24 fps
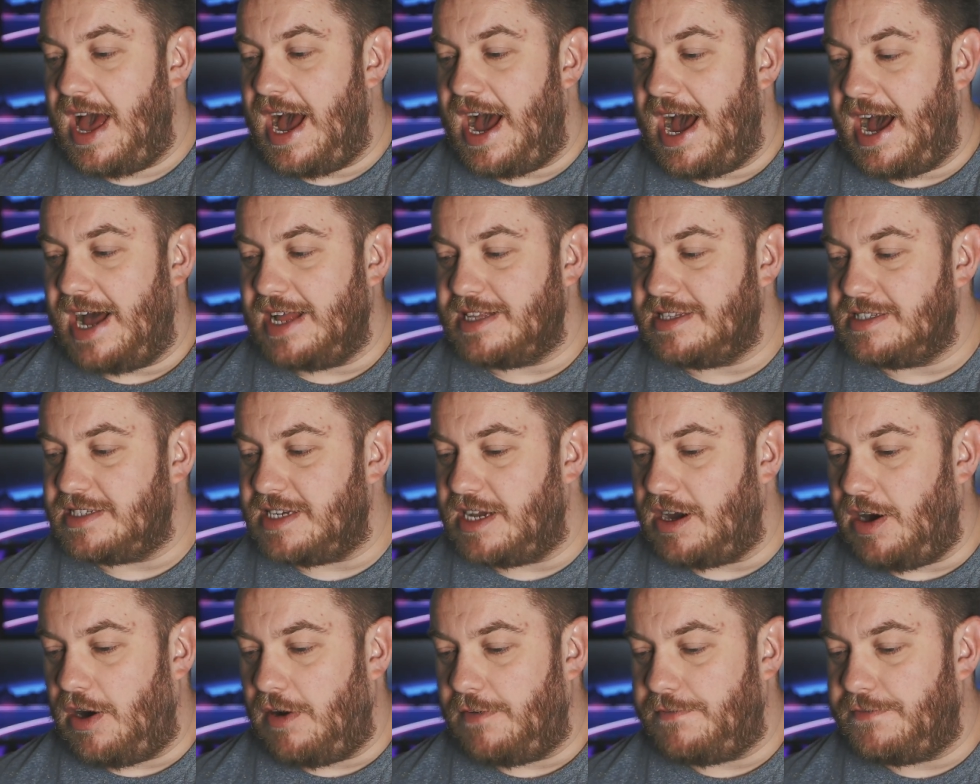and
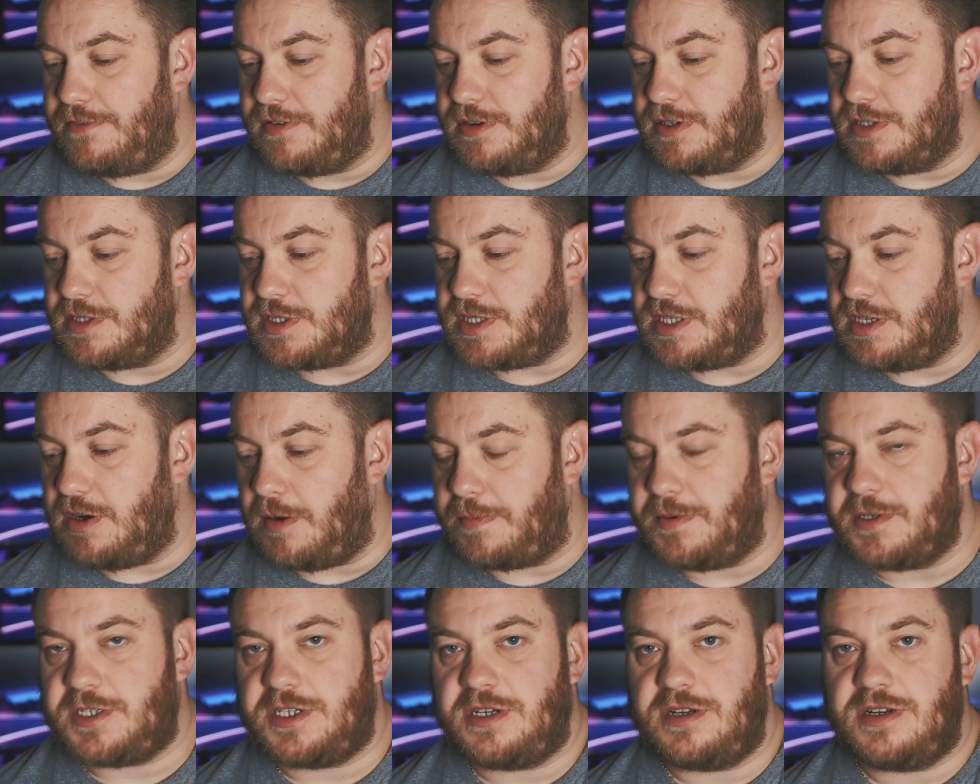it offers the
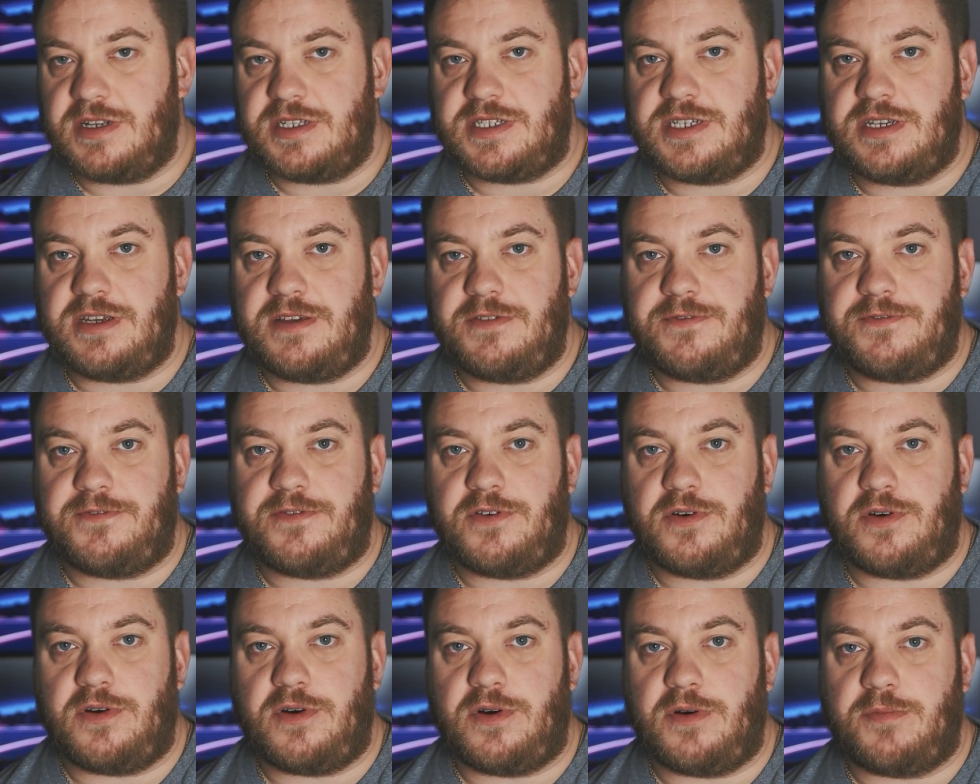opportunity
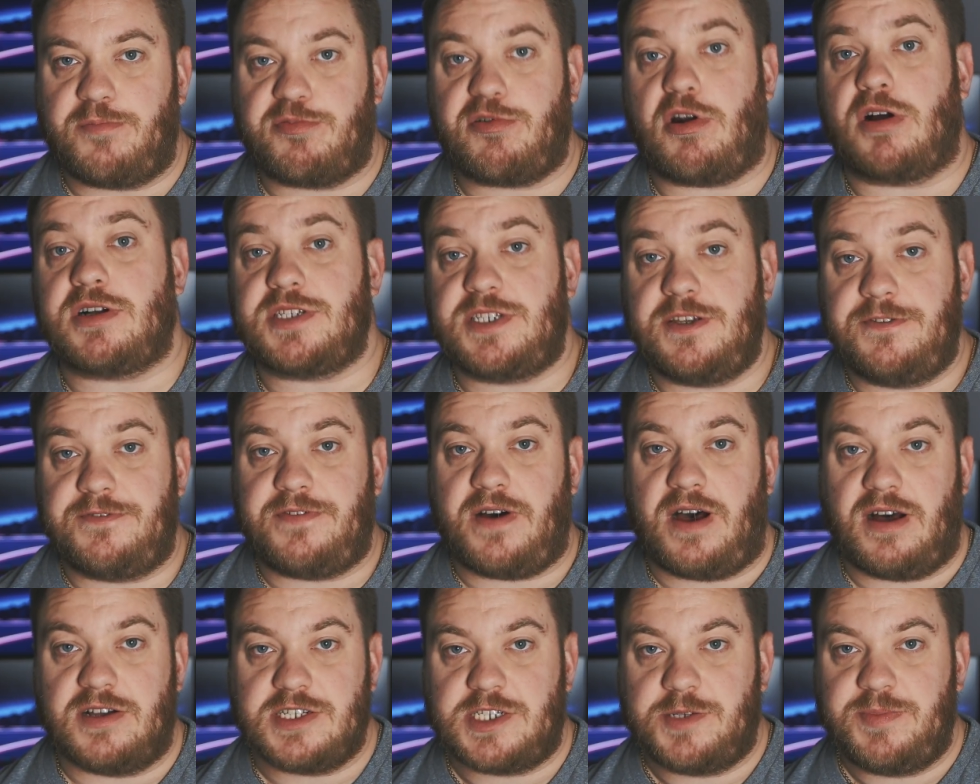for proxy
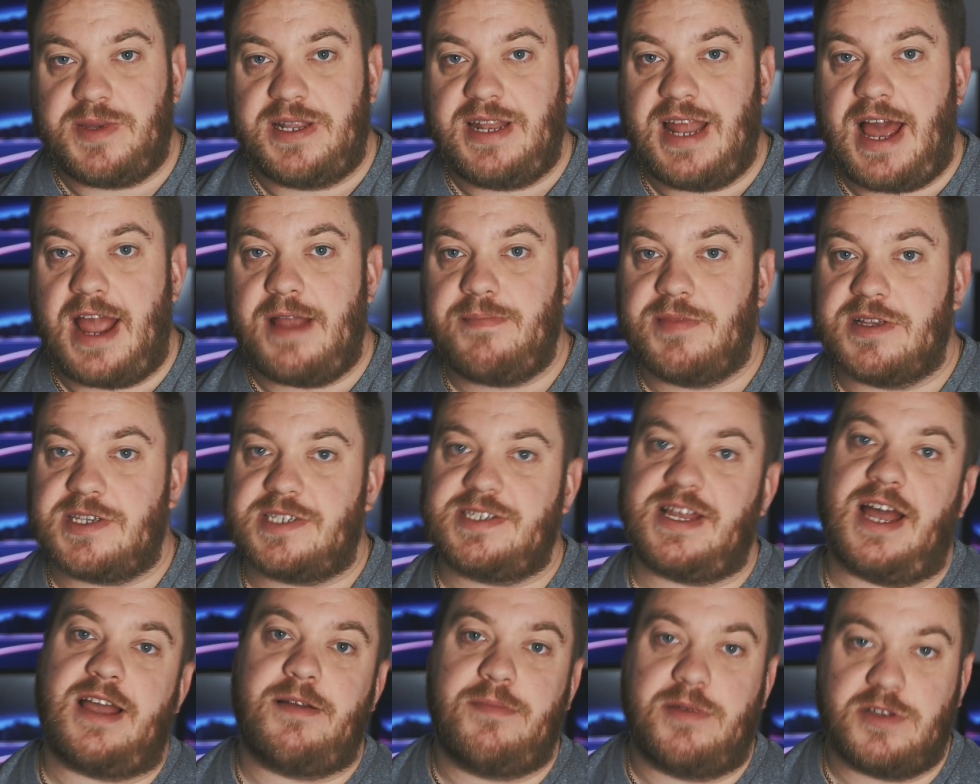files to be named the
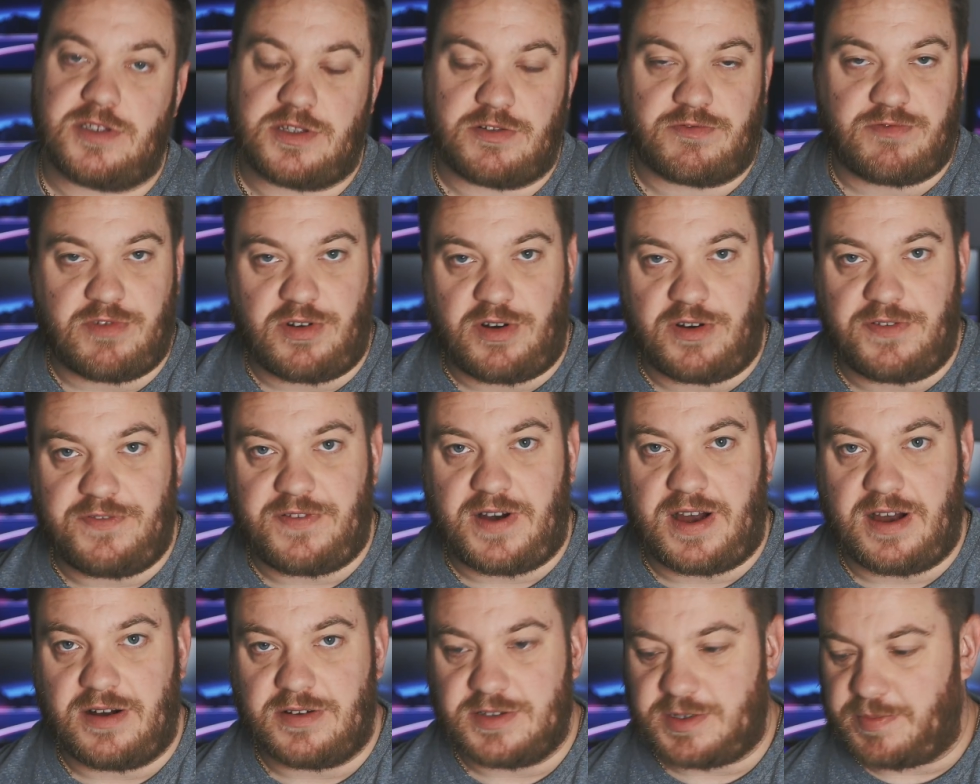same as the RAW
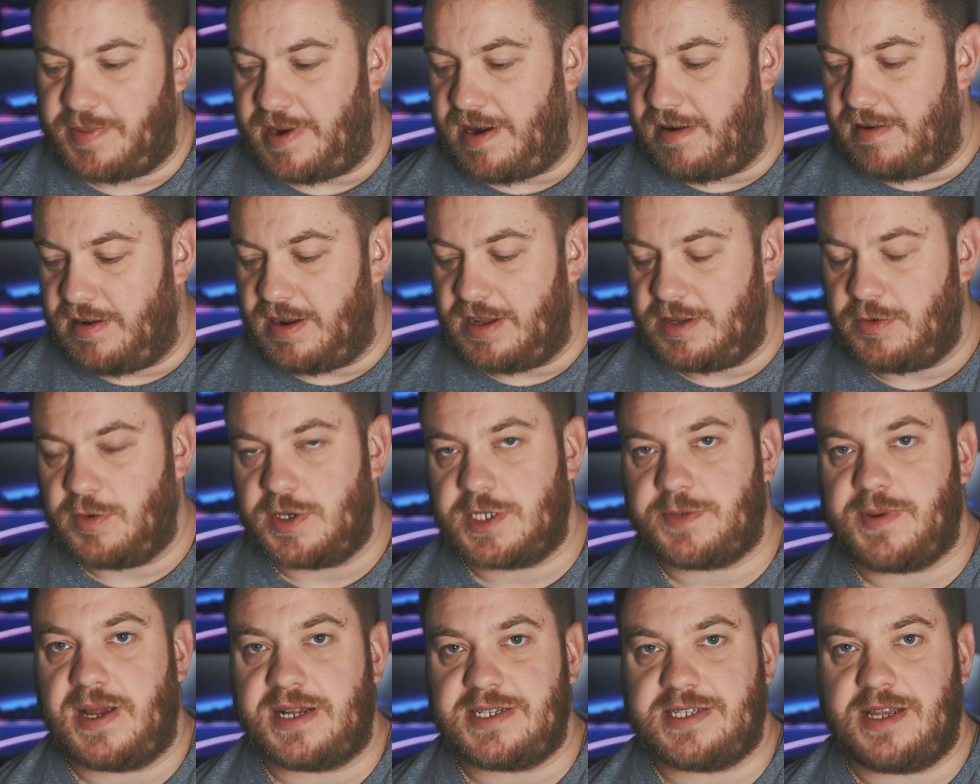files apparently,
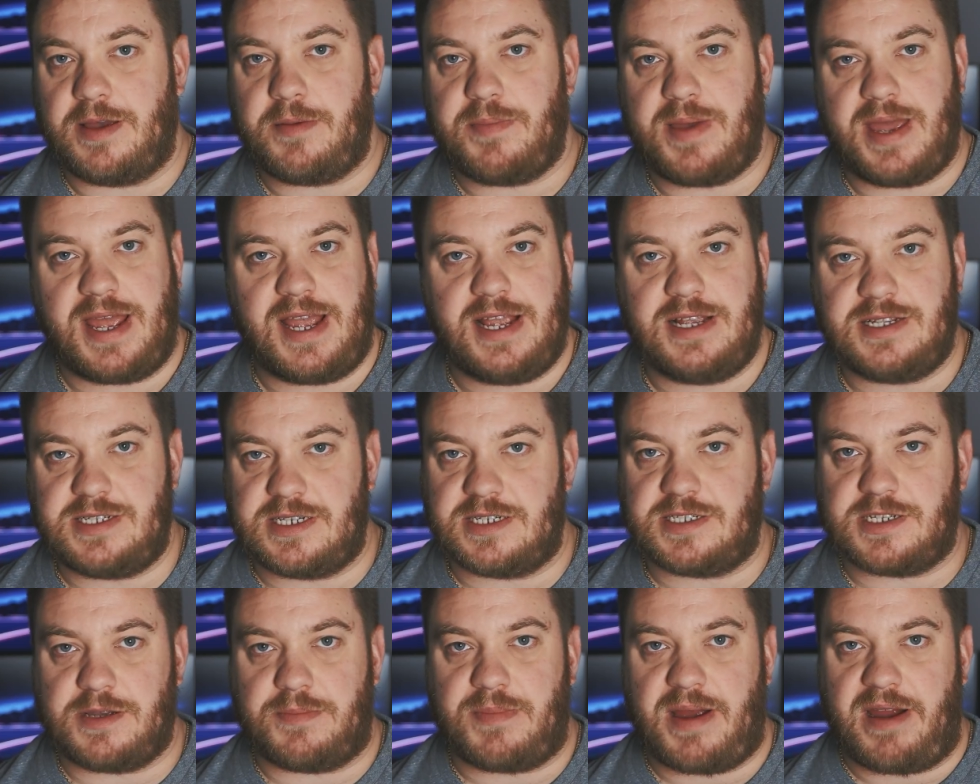which makes it a bit
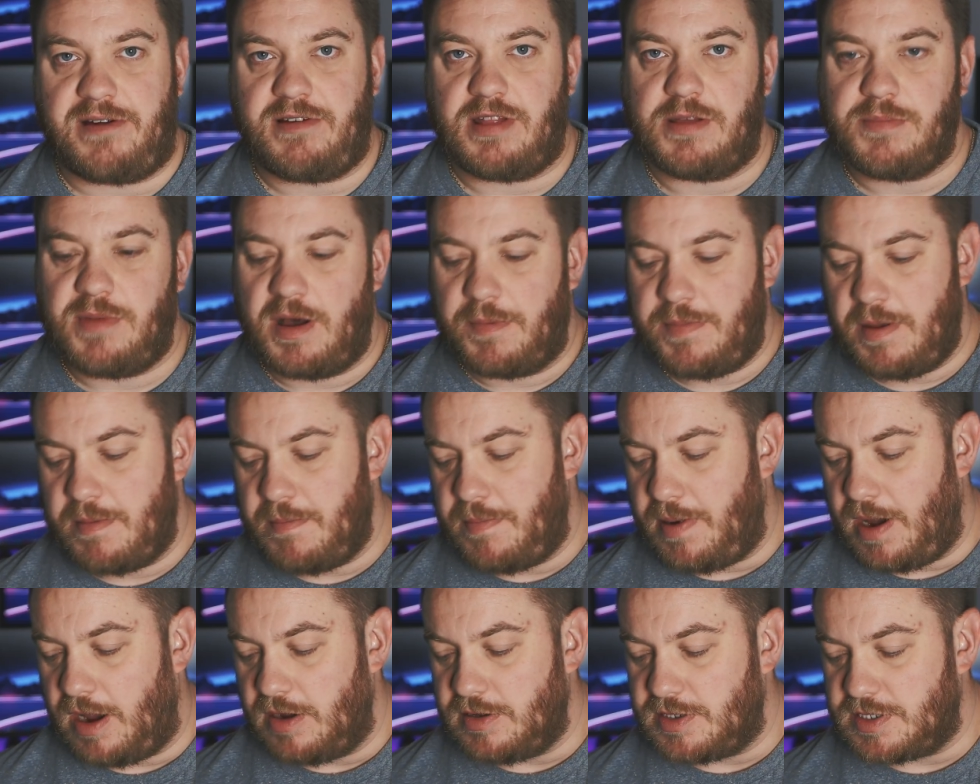easier to marry them up in
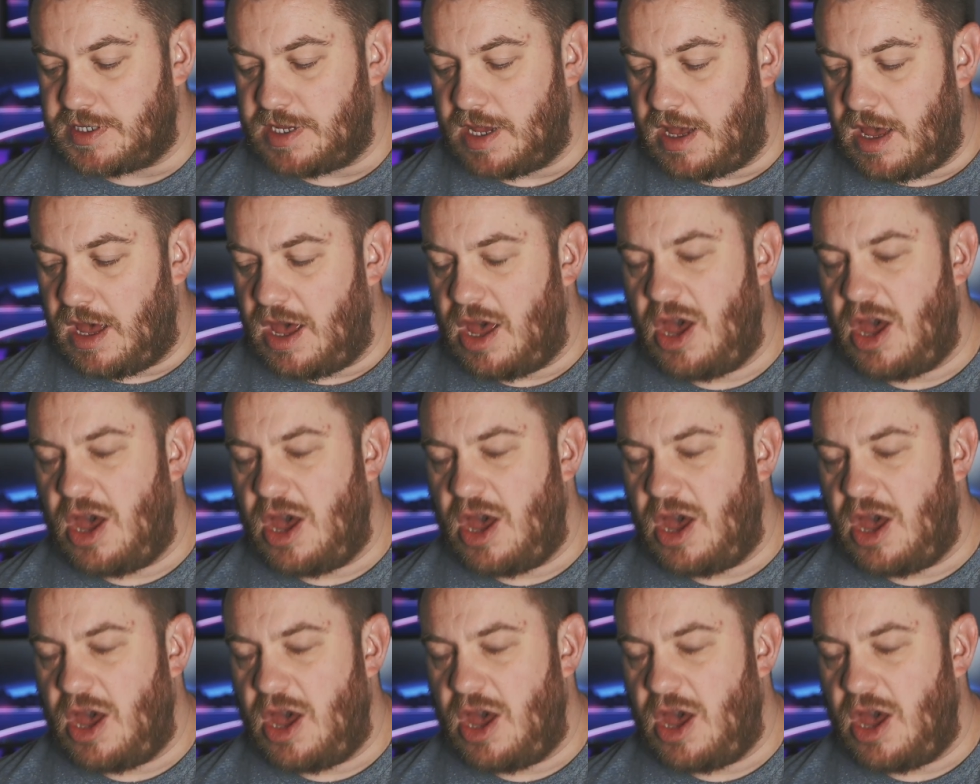post.